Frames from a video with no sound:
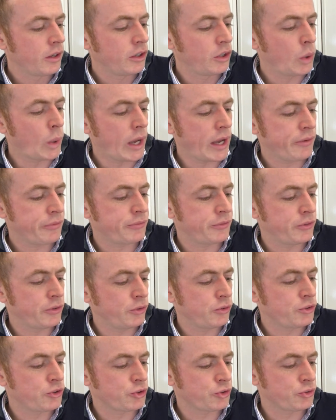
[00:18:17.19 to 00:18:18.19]
you have
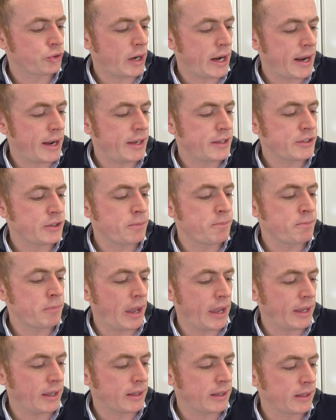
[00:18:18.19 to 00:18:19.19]
to try to
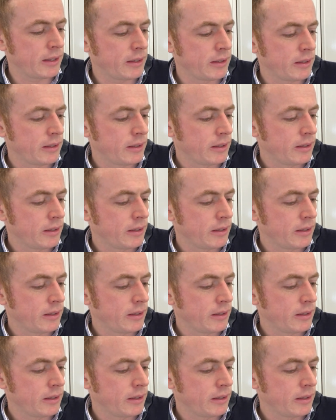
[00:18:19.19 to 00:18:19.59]
make